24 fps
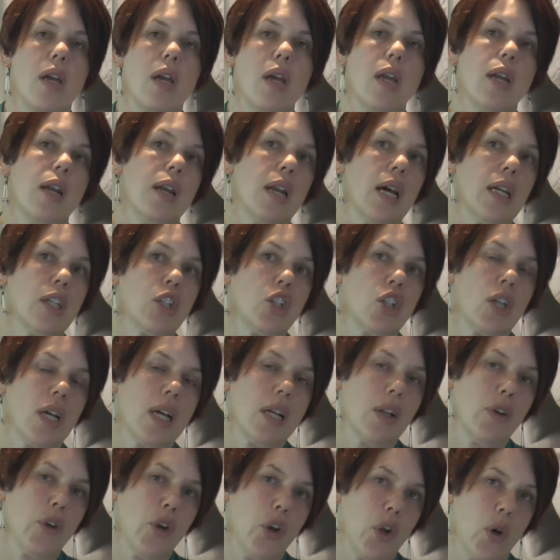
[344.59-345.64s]
In a
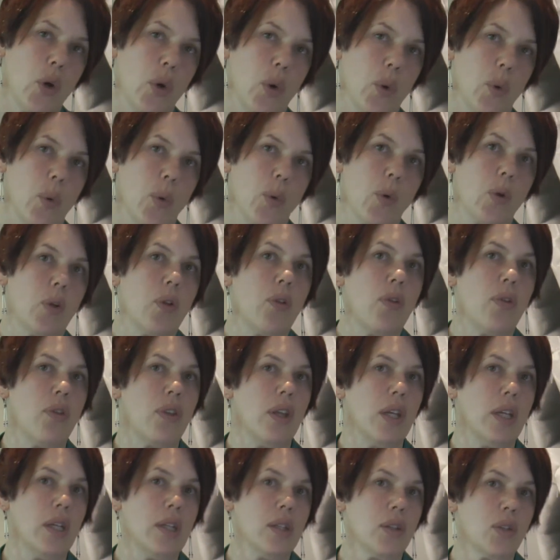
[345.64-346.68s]
nutshell, no.
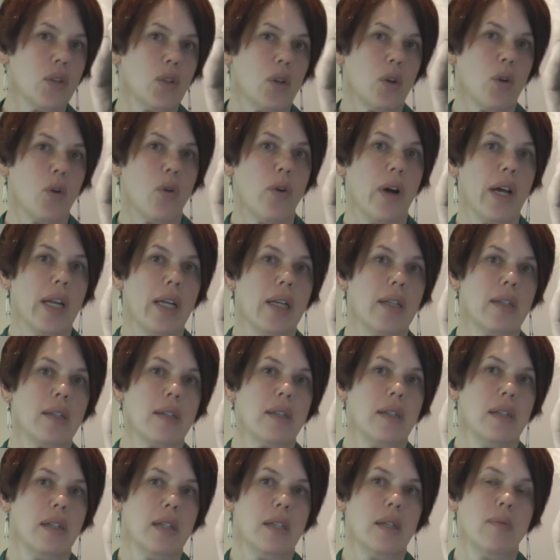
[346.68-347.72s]
These credits
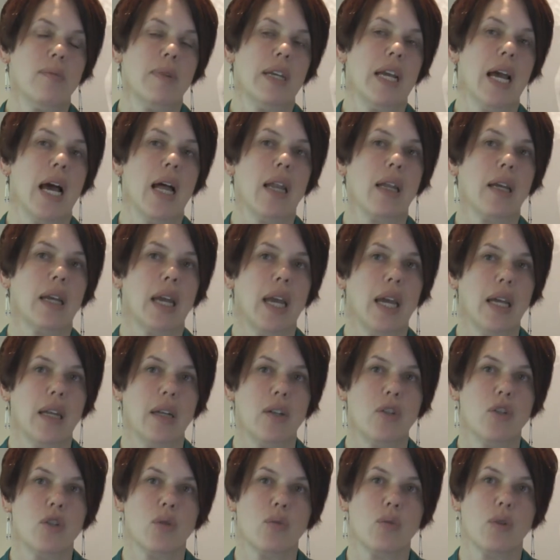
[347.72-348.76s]
need to be
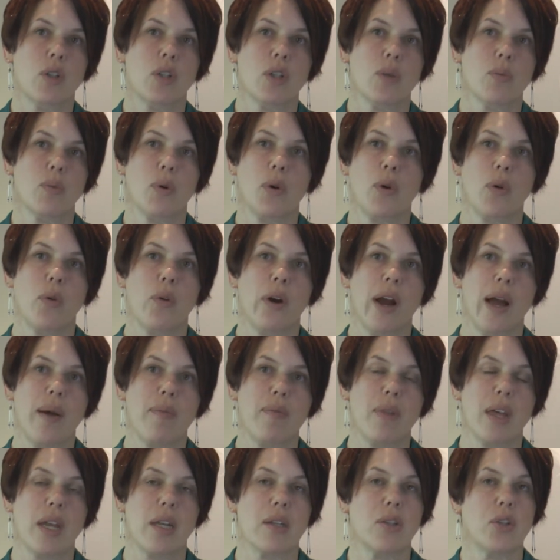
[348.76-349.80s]
allocated towards a
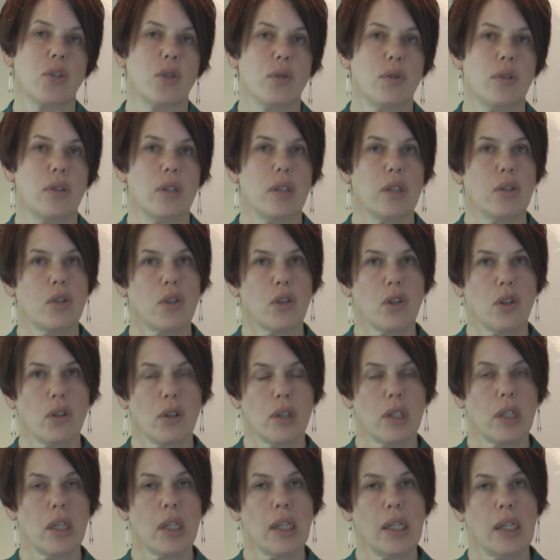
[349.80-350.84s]
program that a student is
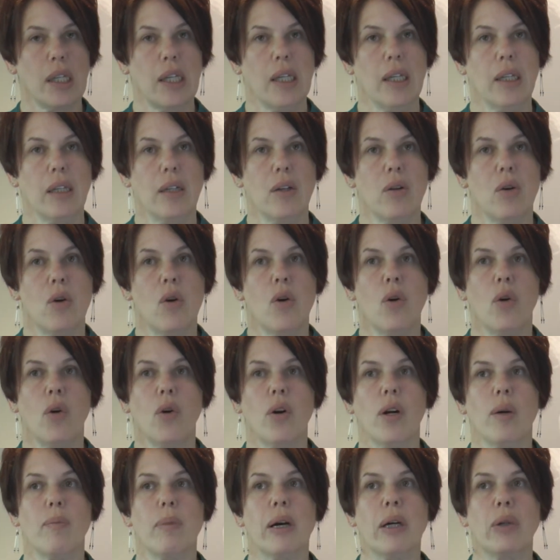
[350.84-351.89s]
currently in
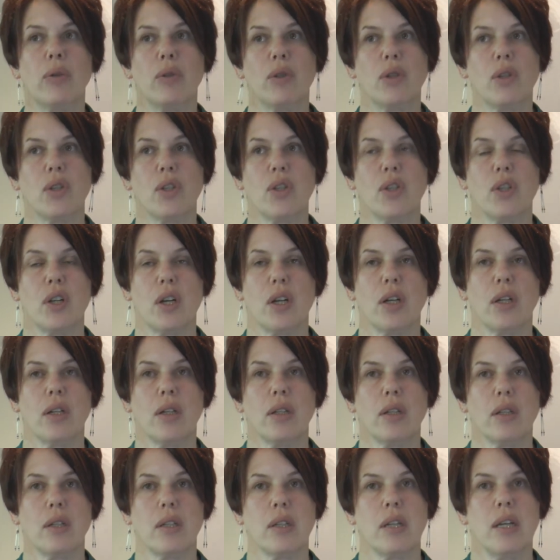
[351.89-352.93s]
or about to
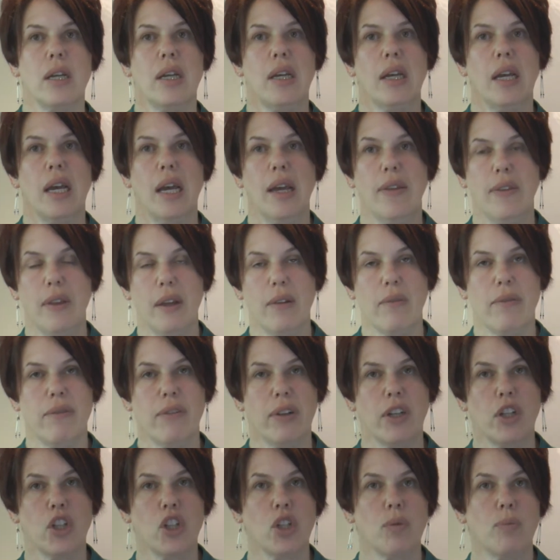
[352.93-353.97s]
start and then
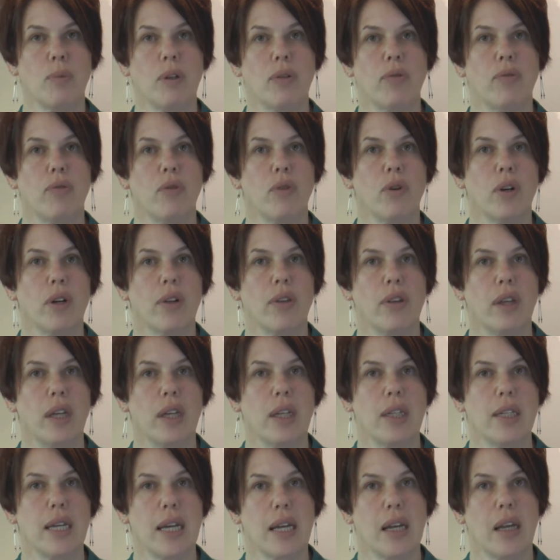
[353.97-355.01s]
finish before
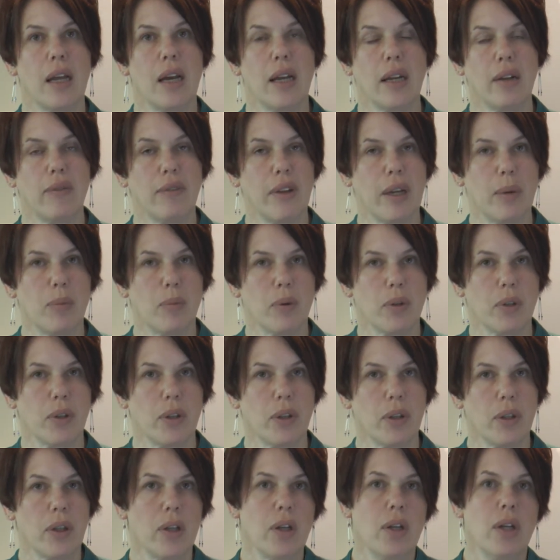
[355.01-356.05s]
the deadline of
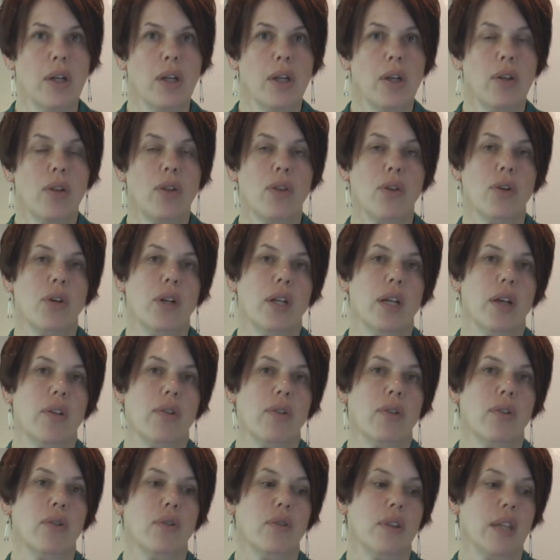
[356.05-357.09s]
April
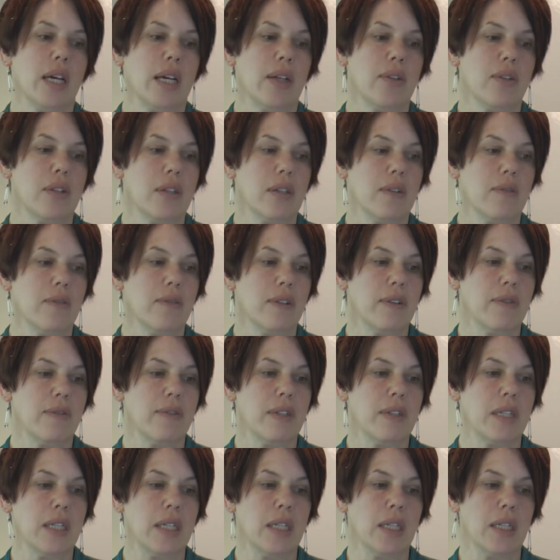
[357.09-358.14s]
30th,
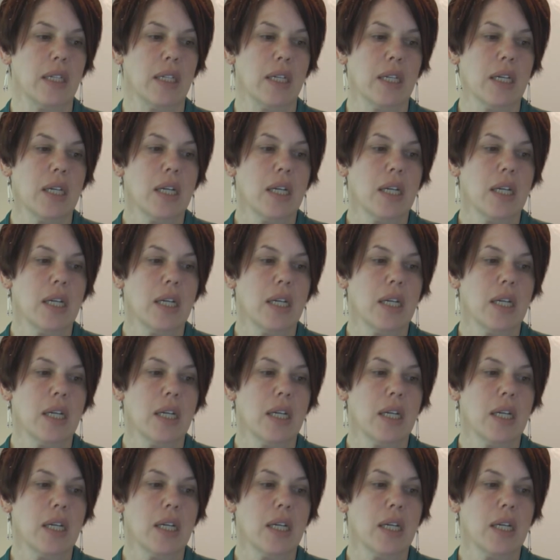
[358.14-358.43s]
2015.